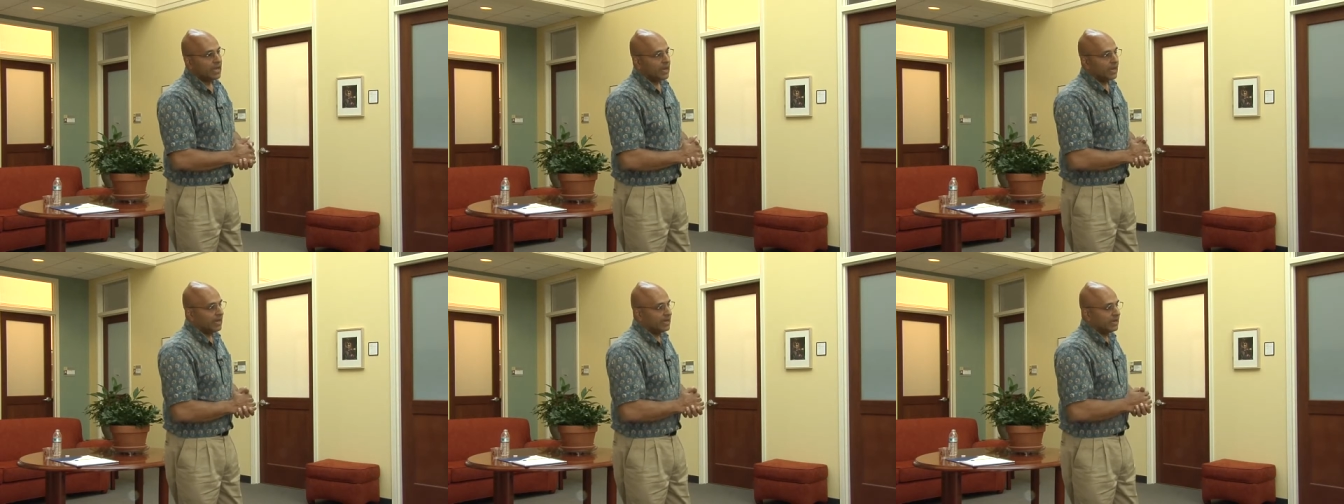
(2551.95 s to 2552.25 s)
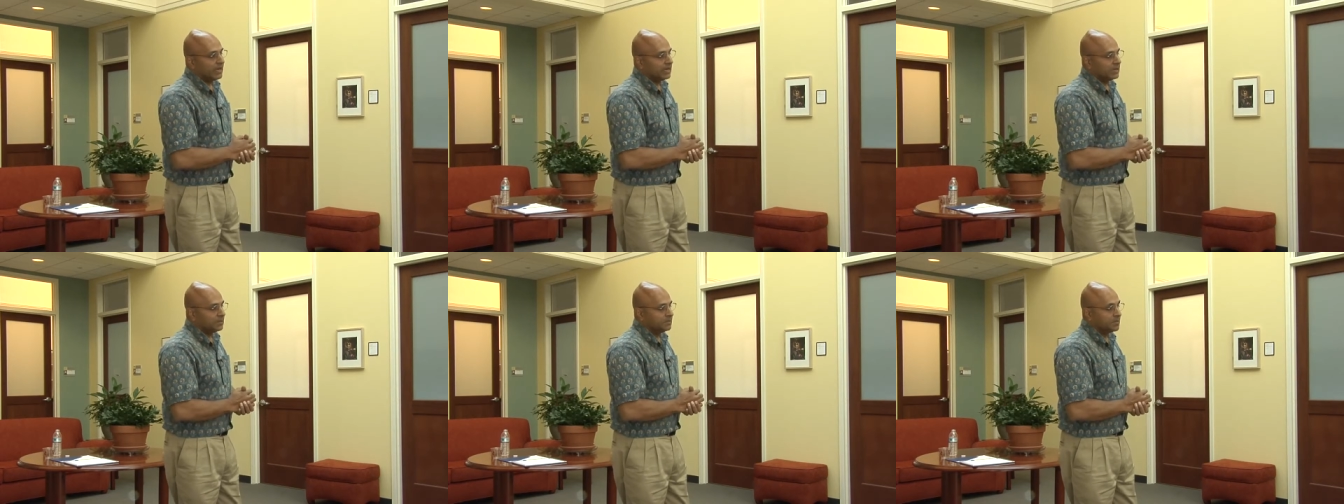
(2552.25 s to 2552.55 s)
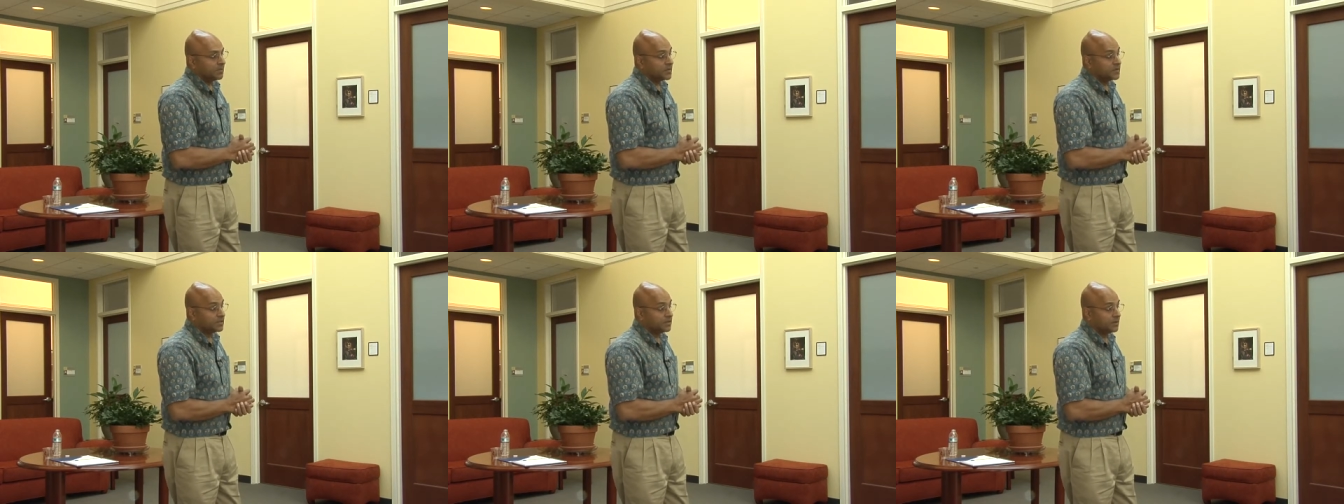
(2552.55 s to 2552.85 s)

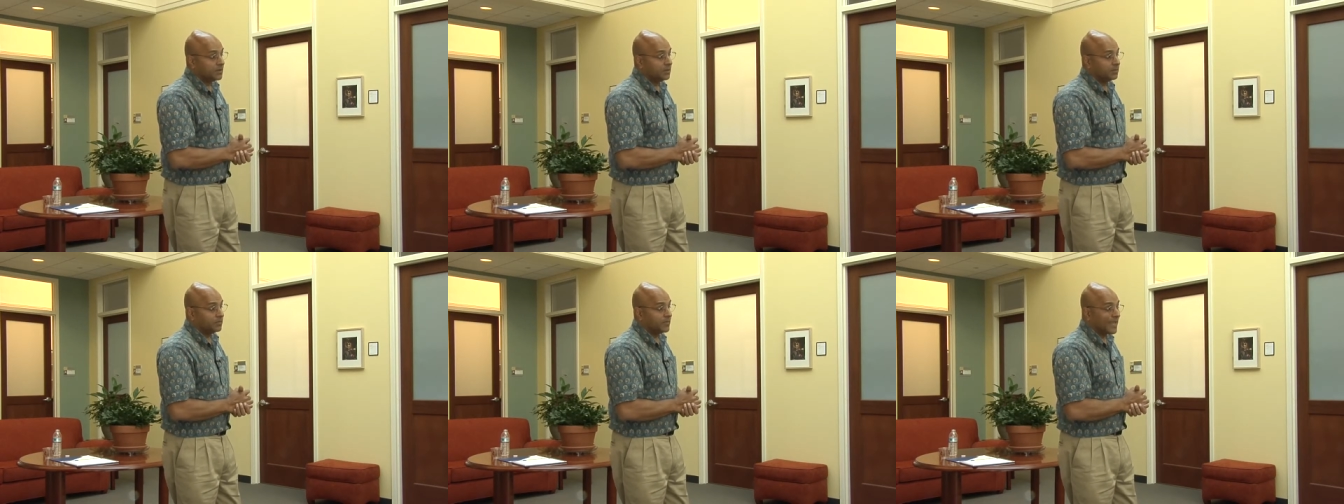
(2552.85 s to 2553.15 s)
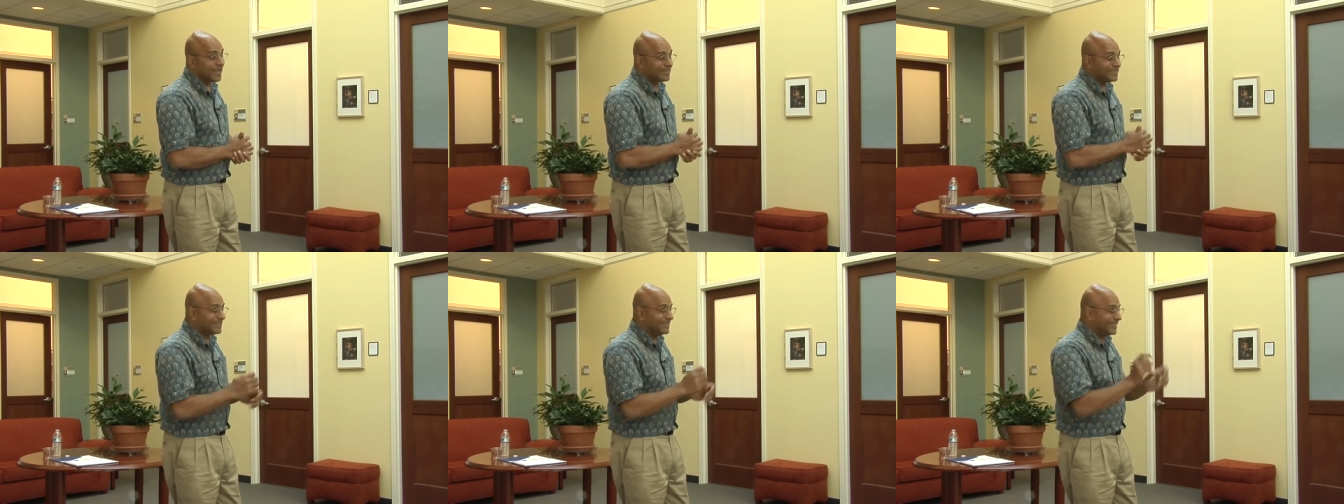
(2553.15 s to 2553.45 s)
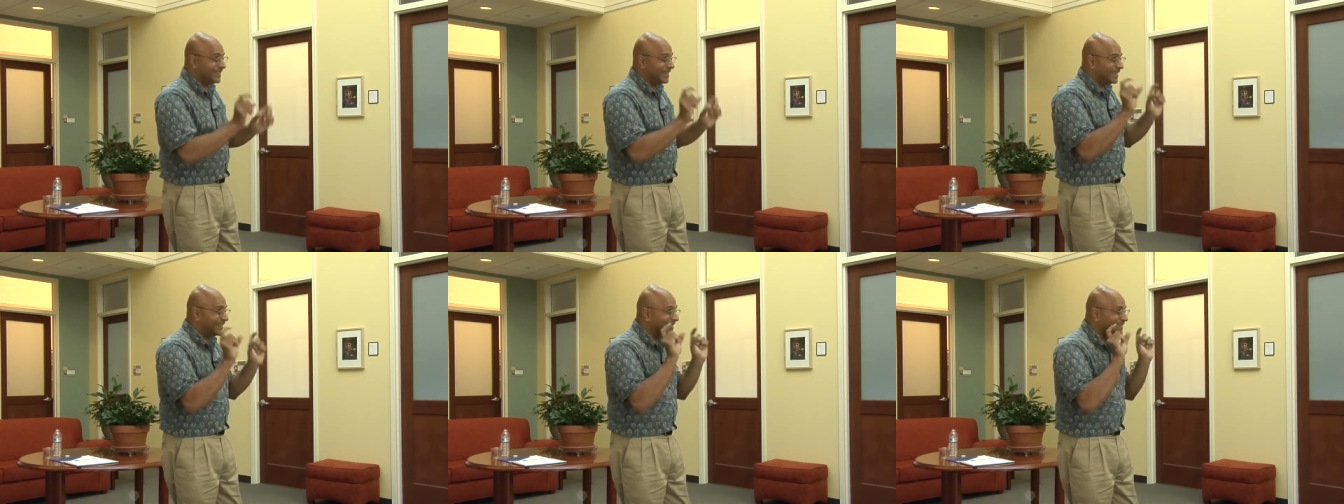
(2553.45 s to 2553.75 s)
uh, so that's
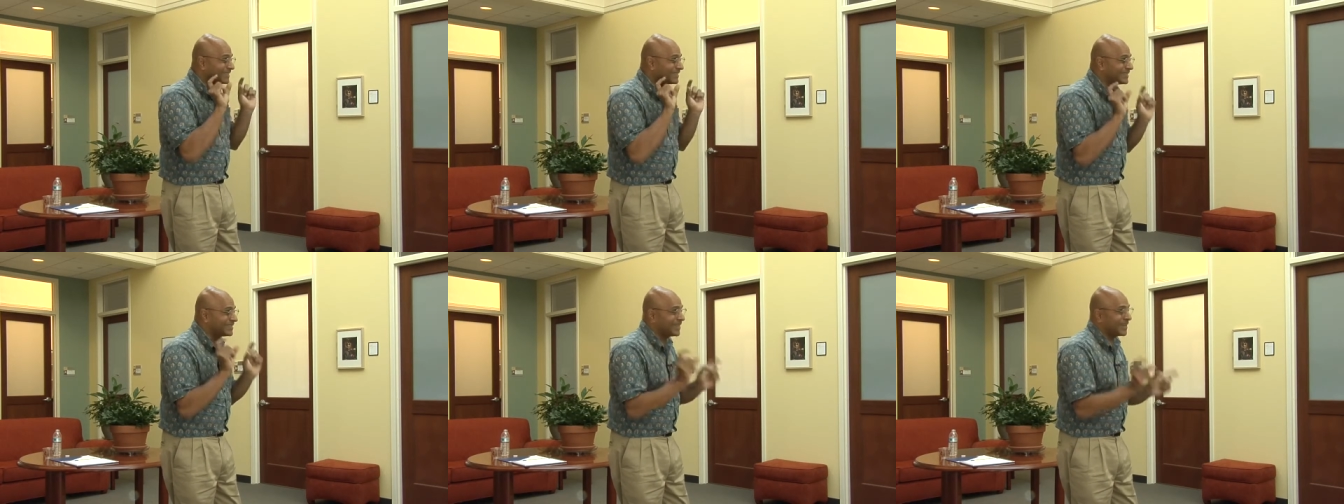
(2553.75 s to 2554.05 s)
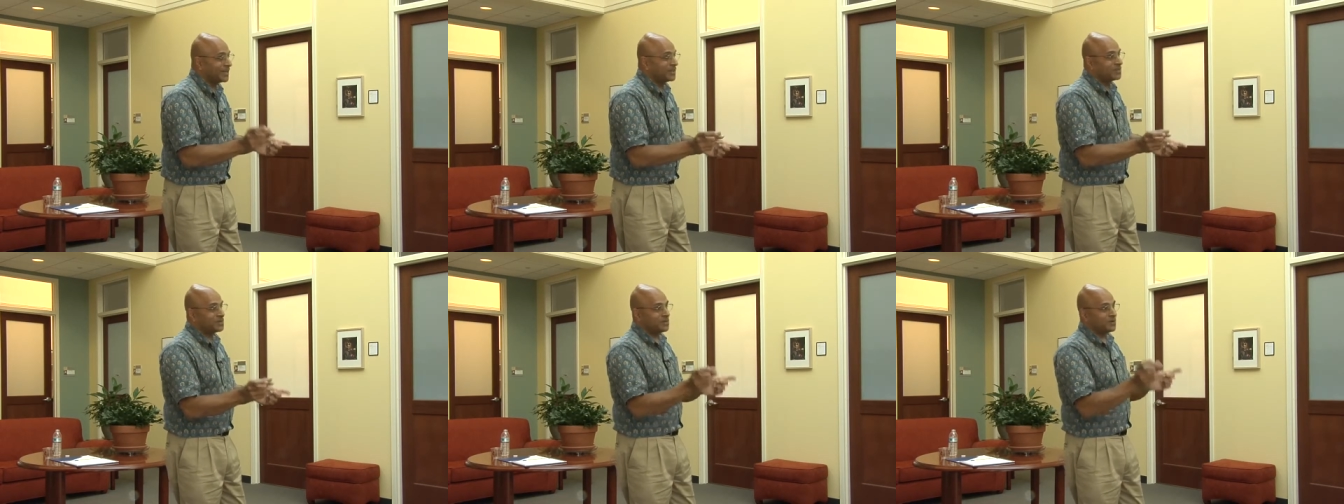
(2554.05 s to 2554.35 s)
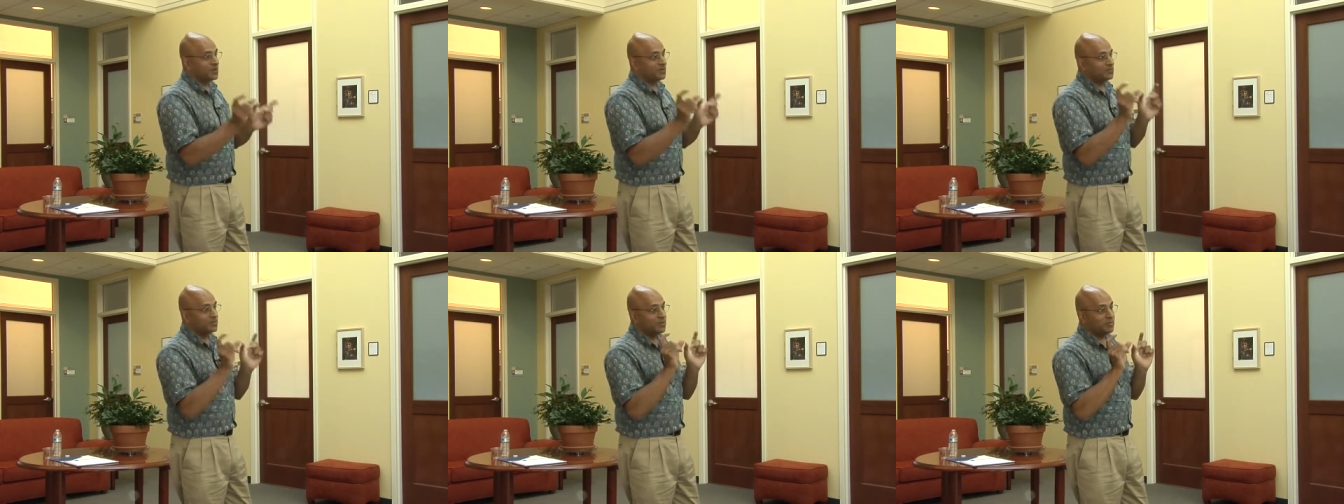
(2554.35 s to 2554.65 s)
the extent
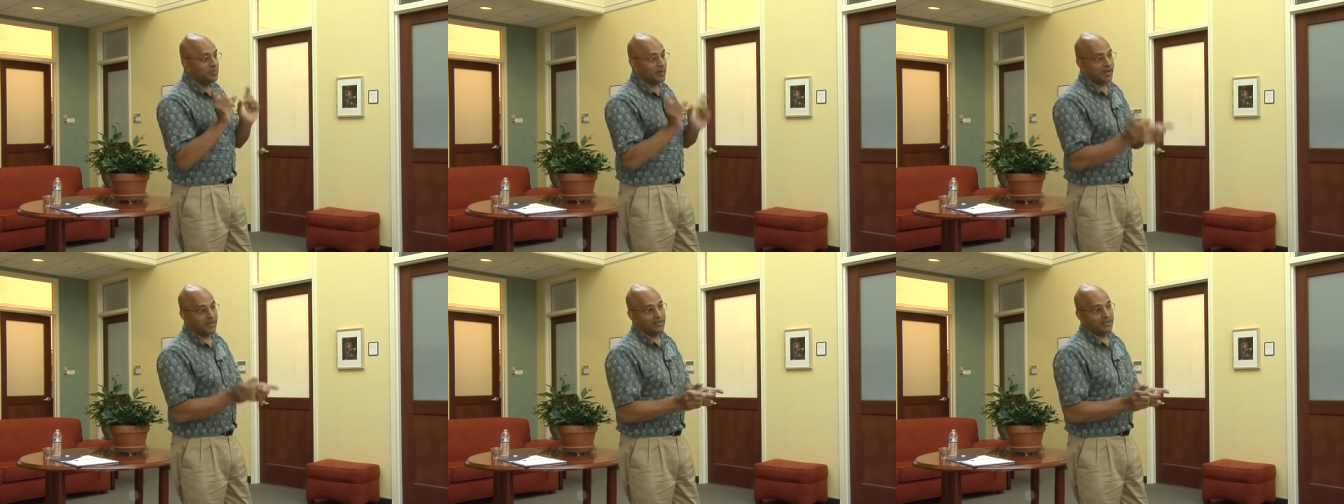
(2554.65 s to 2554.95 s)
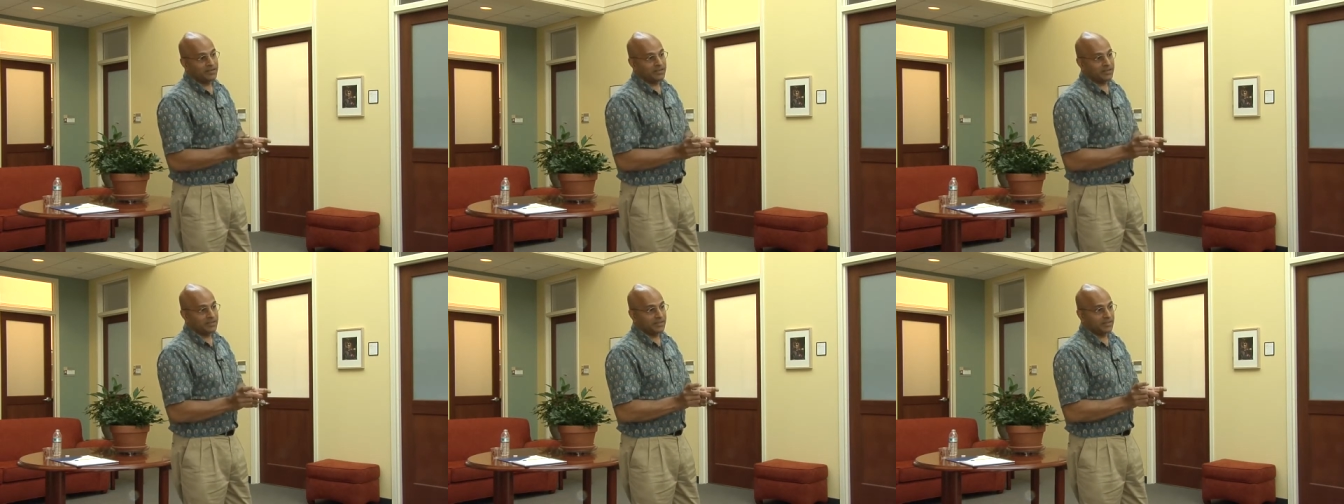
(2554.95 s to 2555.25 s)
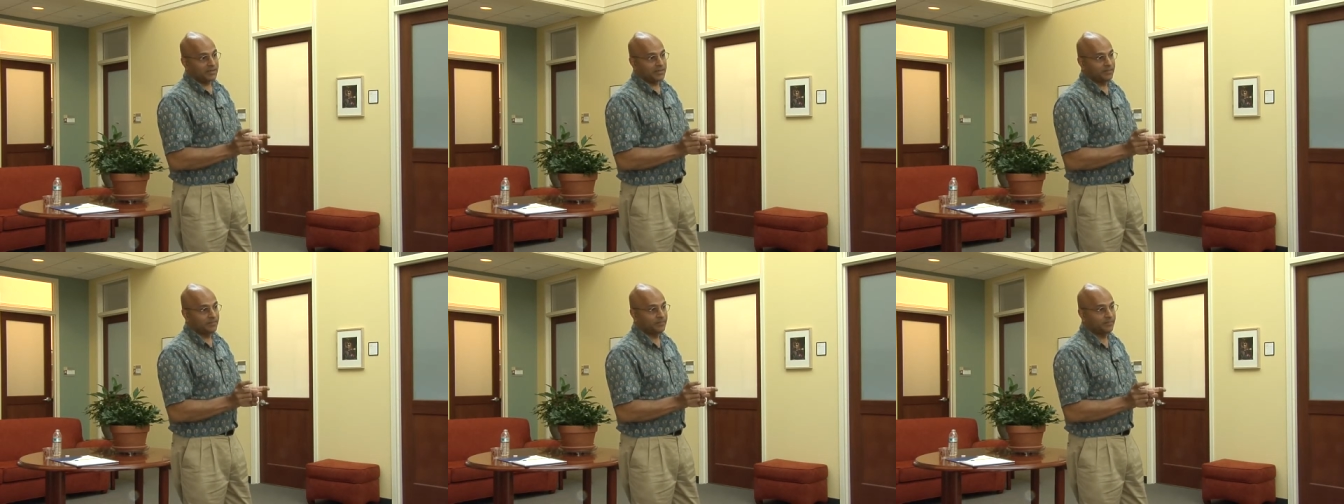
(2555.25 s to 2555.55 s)
of
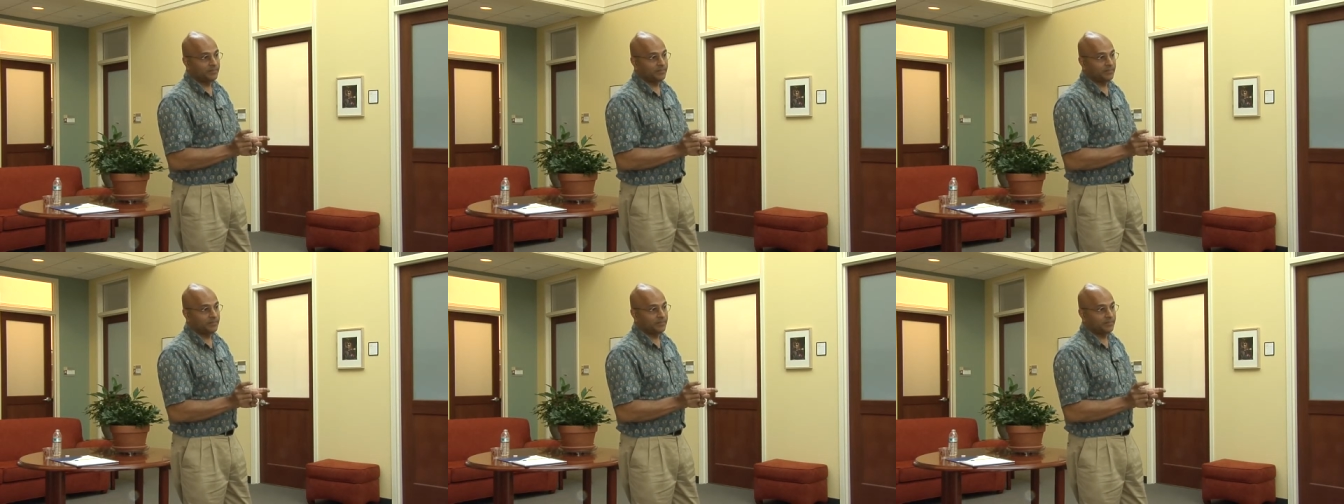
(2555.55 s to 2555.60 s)
dependency